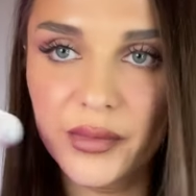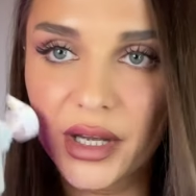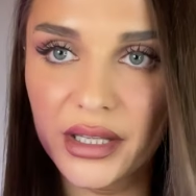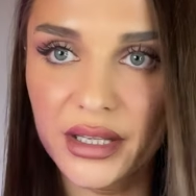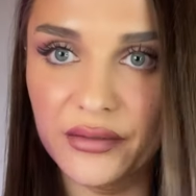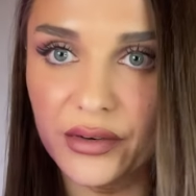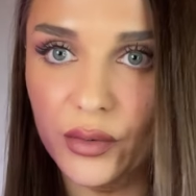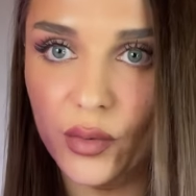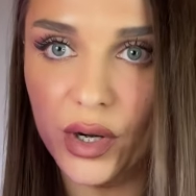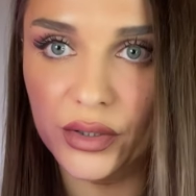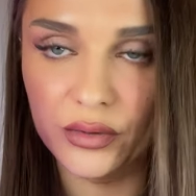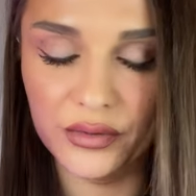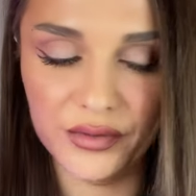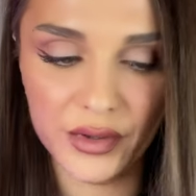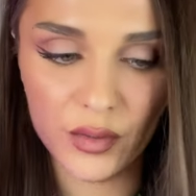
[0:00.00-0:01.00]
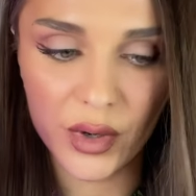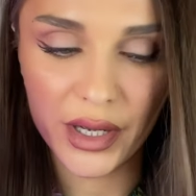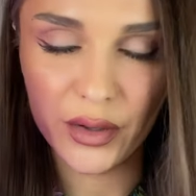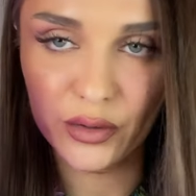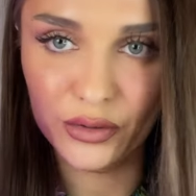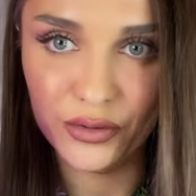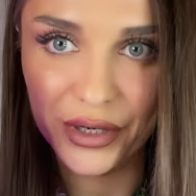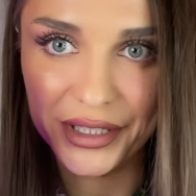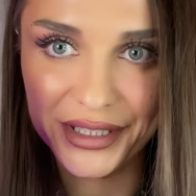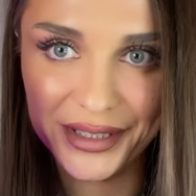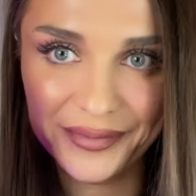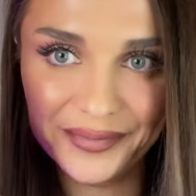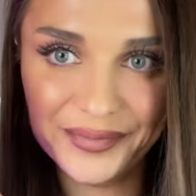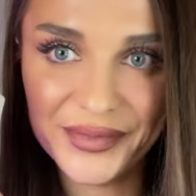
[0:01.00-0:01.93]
another one on the way already.